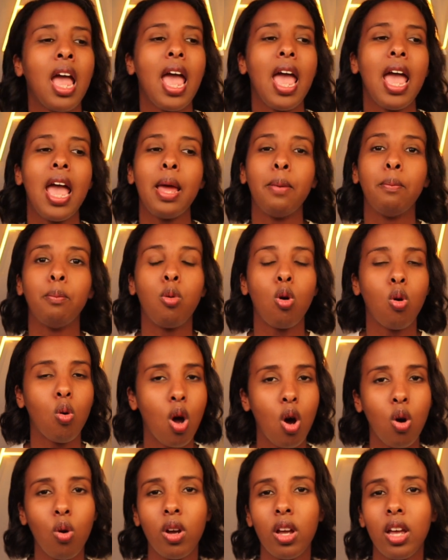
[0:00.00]
and
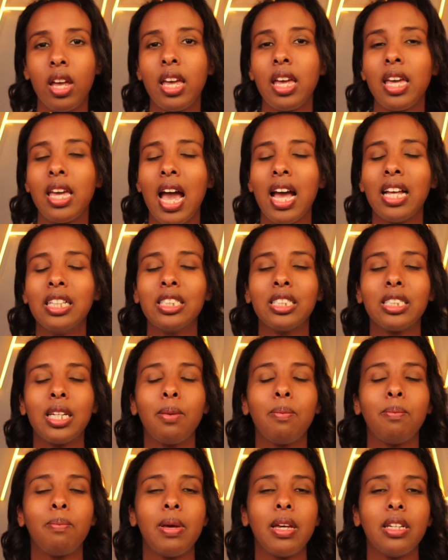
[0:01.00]
broke, he ends
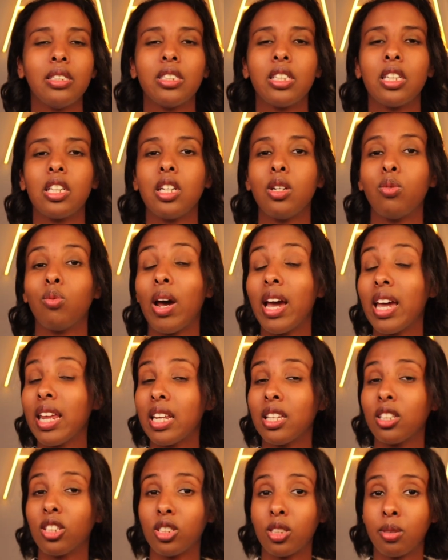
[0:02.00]
up basically
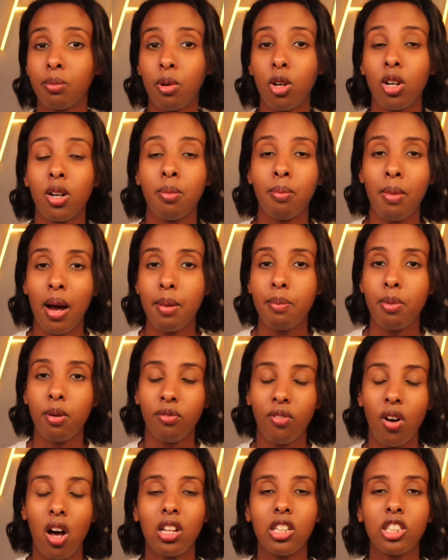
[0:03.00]
writing this book, My
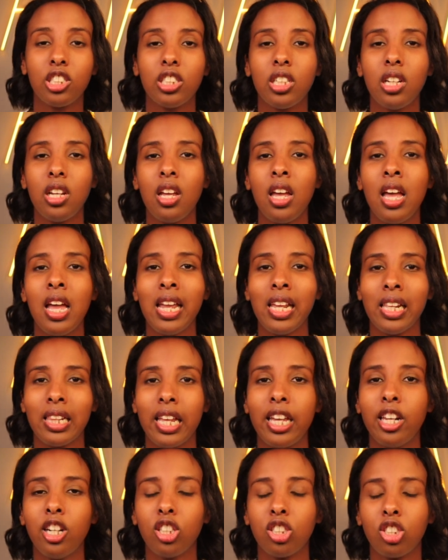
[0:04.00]
Pathology,
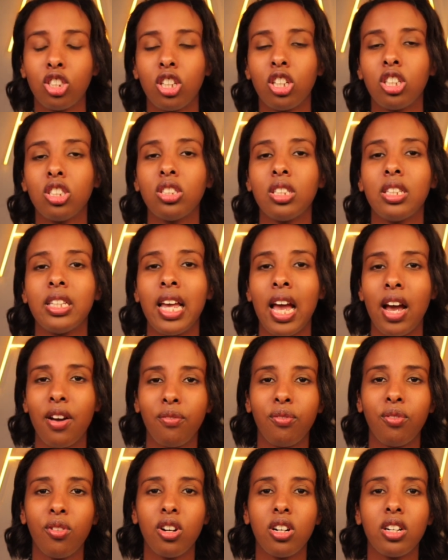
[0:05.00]
later turned to the
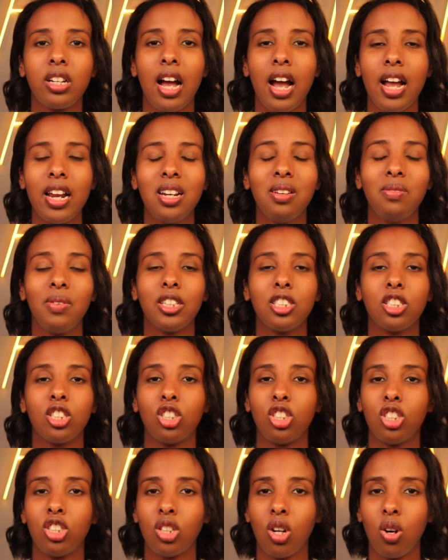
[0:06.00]
F word, kind of as a
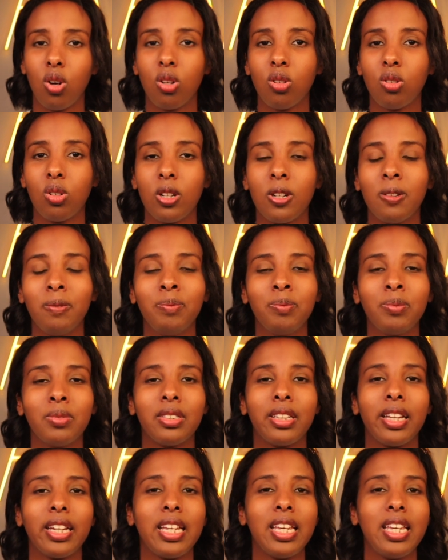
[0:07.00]
joke.
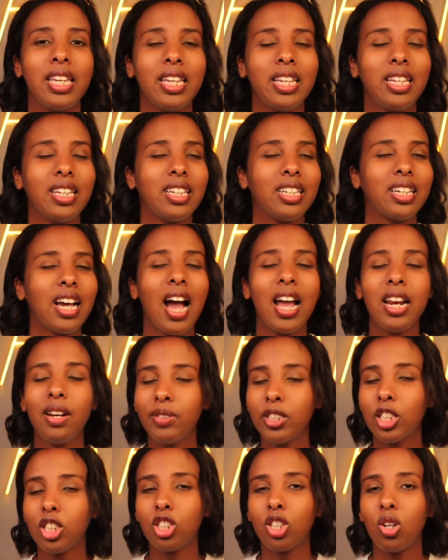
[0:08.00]
Like, he kind
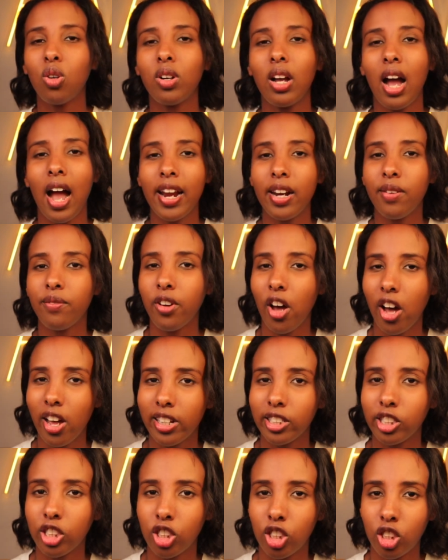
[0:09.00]
of as a joke, kind of not
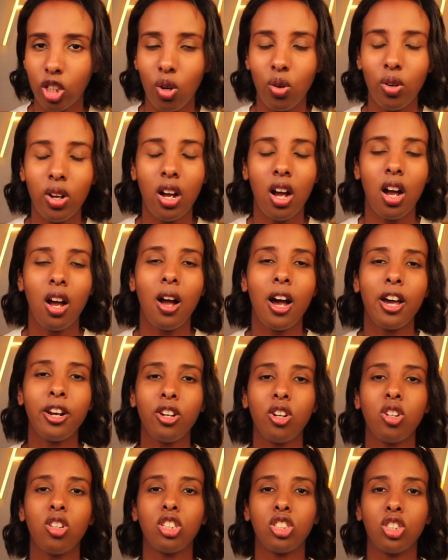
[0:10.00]
as a joke,
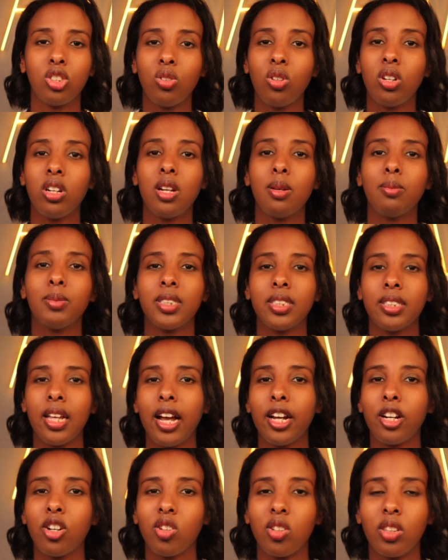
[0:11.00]
under the pseudonym
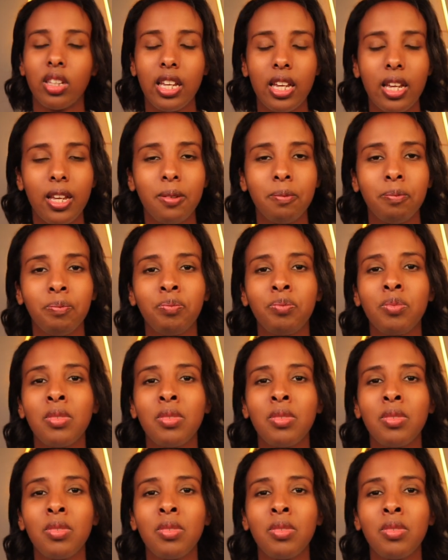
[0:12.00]
Stagger Lee.